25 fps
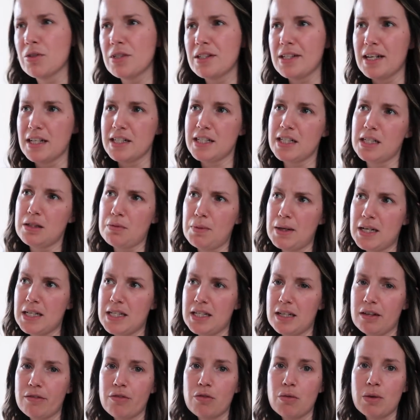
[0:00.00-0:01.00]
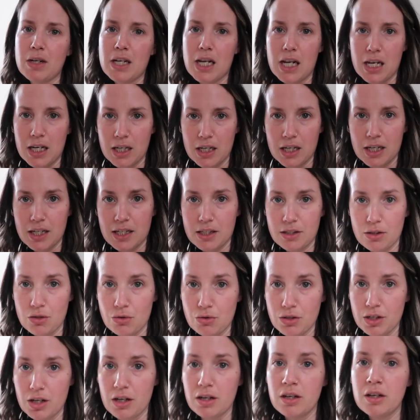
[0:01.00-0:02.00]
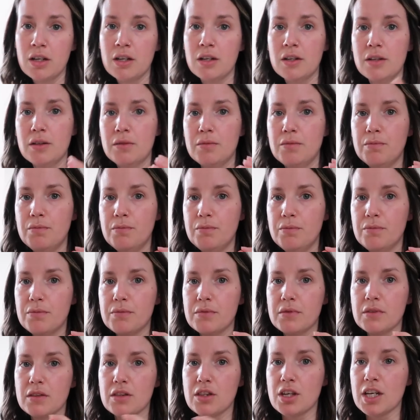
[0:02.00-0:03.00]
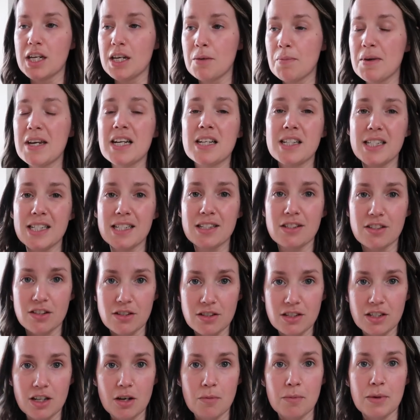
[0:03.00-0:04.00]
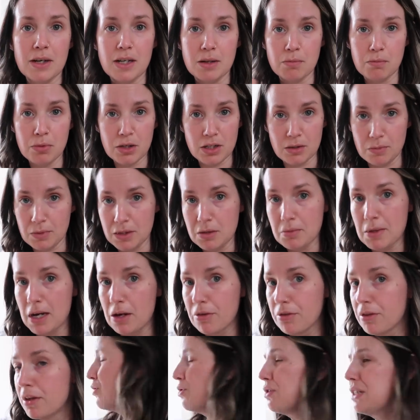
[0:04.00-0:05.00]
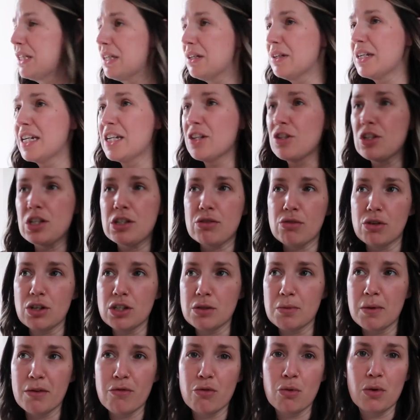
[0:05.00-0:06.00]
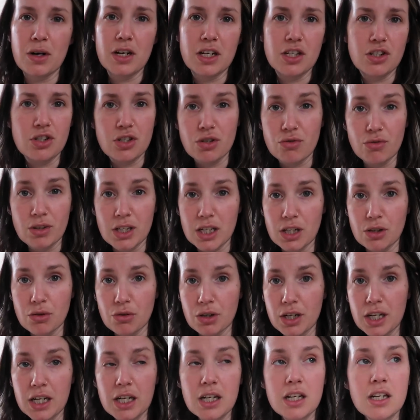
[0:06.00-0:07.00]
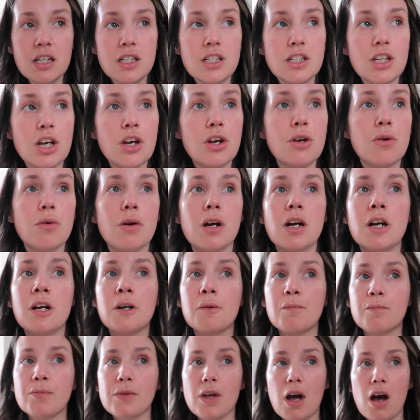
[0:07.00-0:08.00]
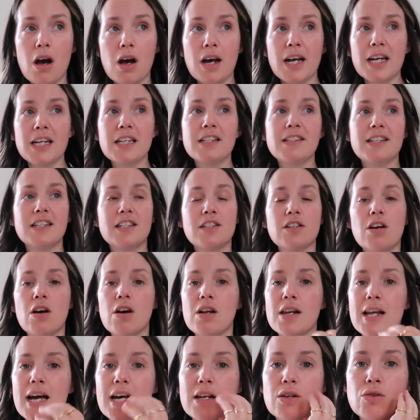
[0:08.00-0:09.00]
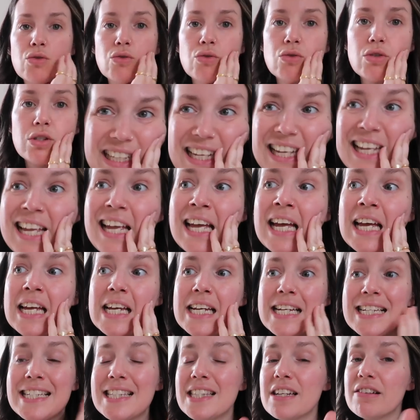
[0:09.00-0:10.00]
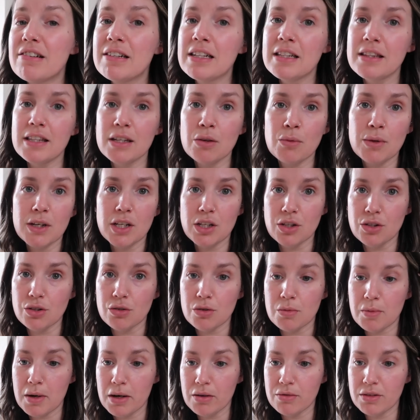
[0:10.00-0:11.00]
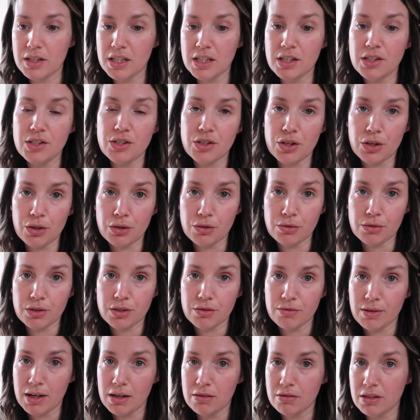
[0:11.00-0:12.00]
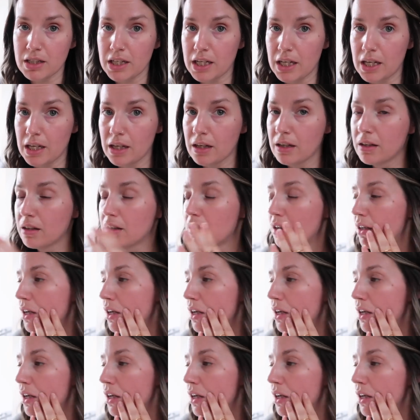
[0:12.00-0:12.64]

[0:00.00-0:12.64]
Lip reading: I'm just anticipating for when Elliot gets older that he picks these stones up and puts them in his mouth. And also he just throws them everywhere and it's just really annoying. So I said to our landlord, is there anything we can do about these stones around here?